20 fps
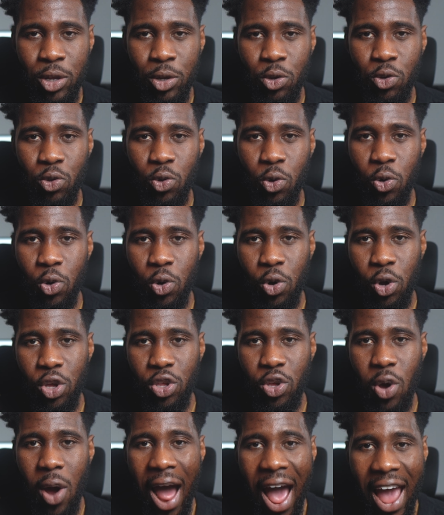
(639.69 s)
So
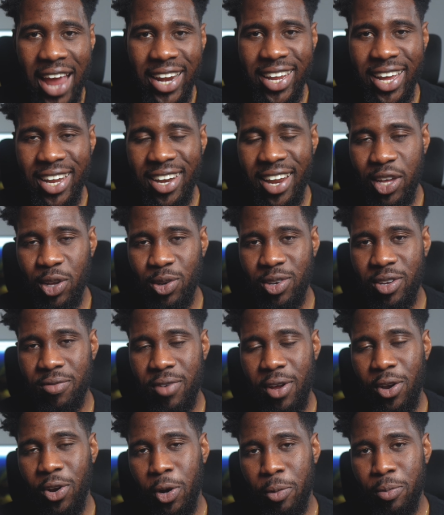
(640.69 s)
your idea that you
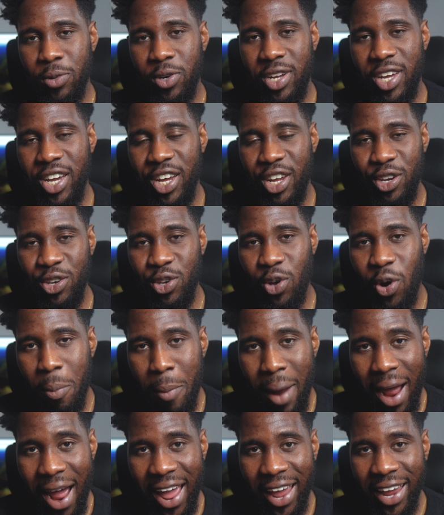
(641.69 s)
developed in your
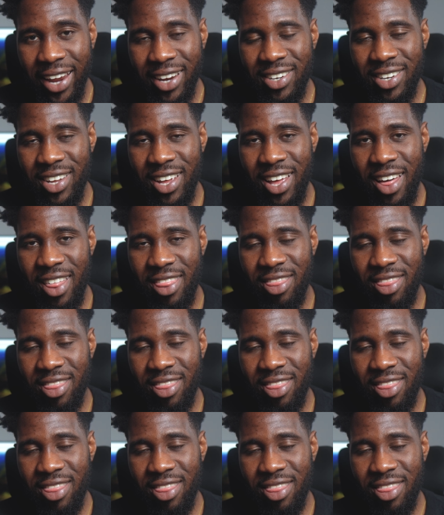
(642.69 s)
mind,